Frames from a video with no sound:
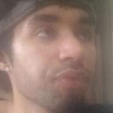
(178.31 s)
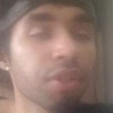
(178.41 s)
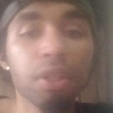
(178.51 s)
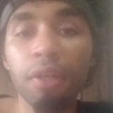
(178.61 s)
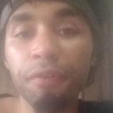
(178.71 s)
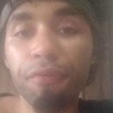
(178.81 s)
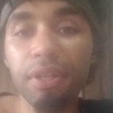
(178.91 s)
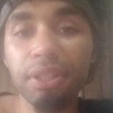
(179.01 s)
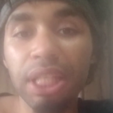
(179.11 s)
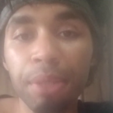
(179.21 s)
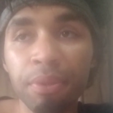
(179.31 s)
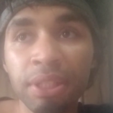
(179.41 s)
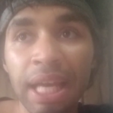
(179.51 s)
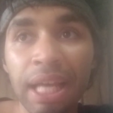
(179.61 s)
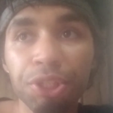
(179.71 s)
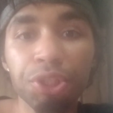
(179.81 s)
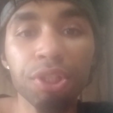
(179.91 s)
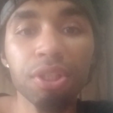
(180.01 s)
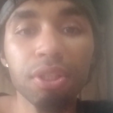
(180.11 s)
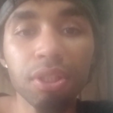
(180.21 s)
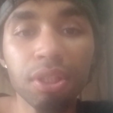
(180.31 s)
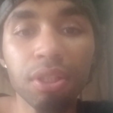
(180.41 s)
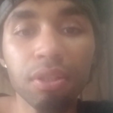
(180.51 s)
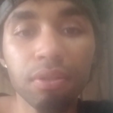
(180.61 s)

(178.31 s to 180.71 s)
then love your friends, neighbors as Jesus did.